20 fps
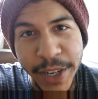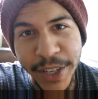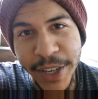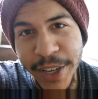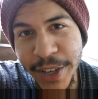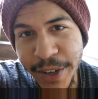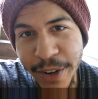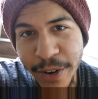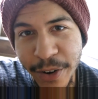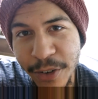
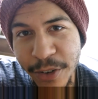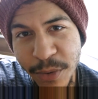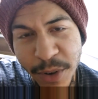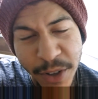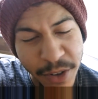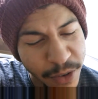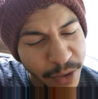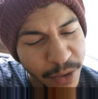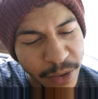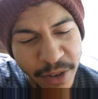You know, because
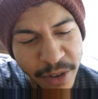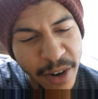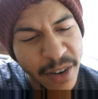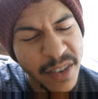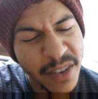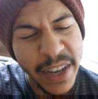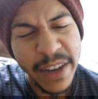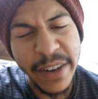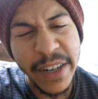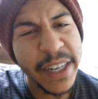once you start
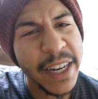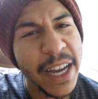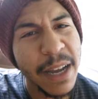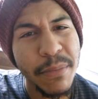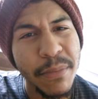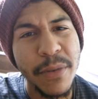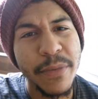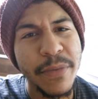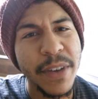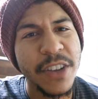sounding
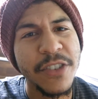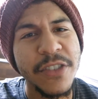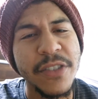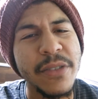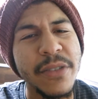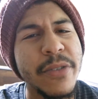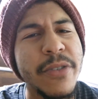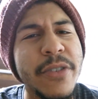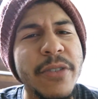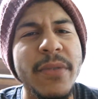not
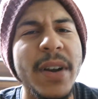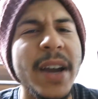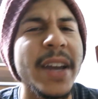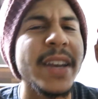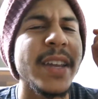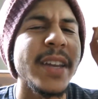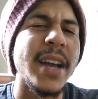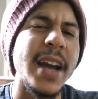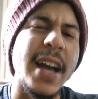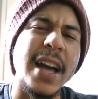professional in your
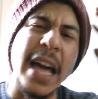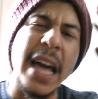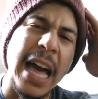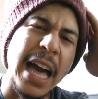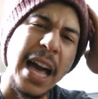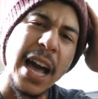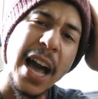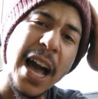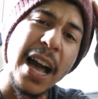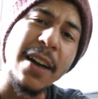writing,
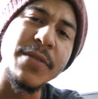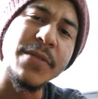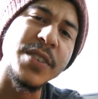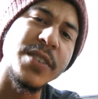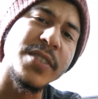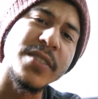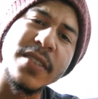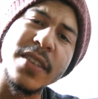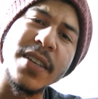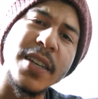
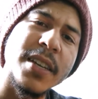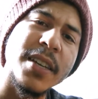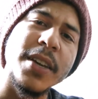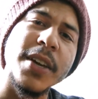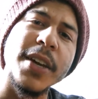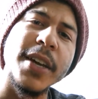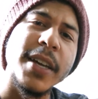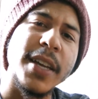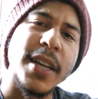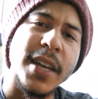obviously
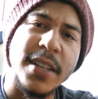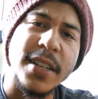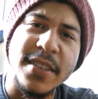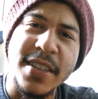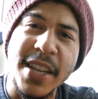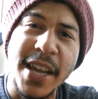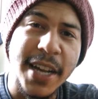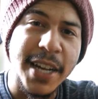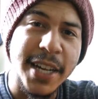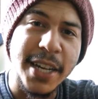it's
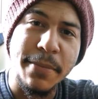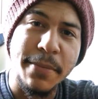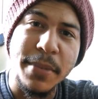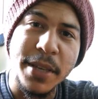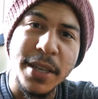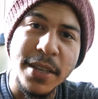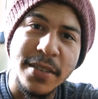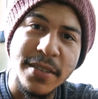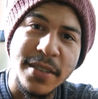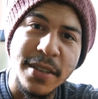not gonna
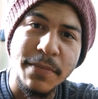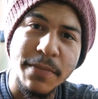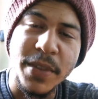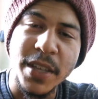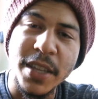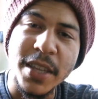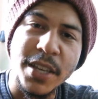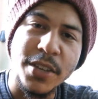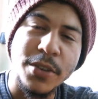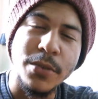be
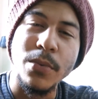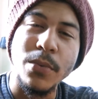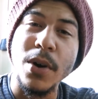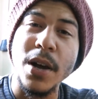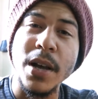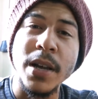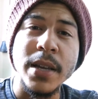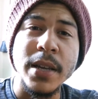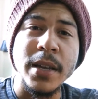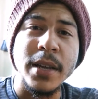something that you'd
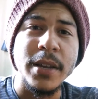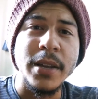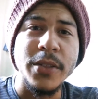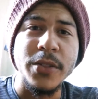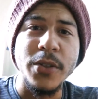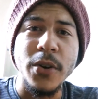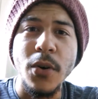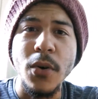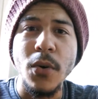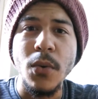want
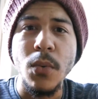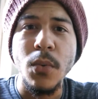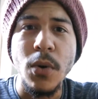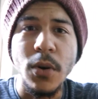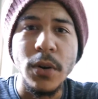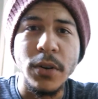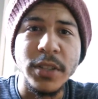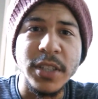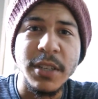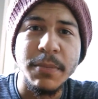the whole
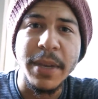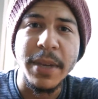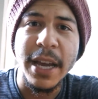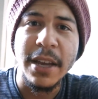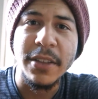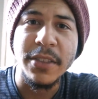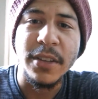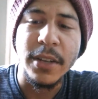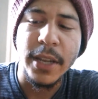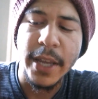world to be
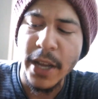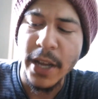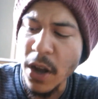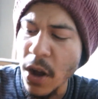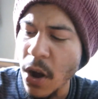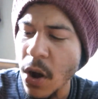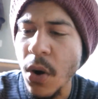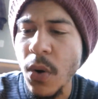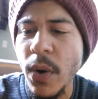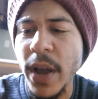out there like,
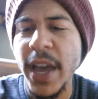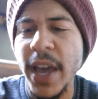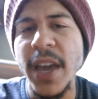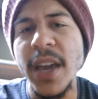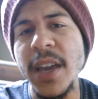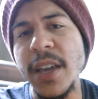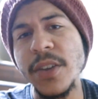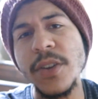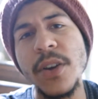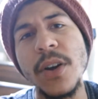oh
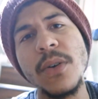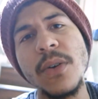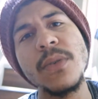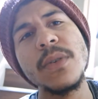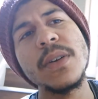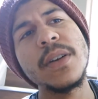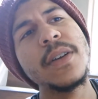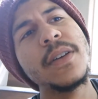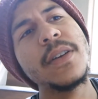hey, you know,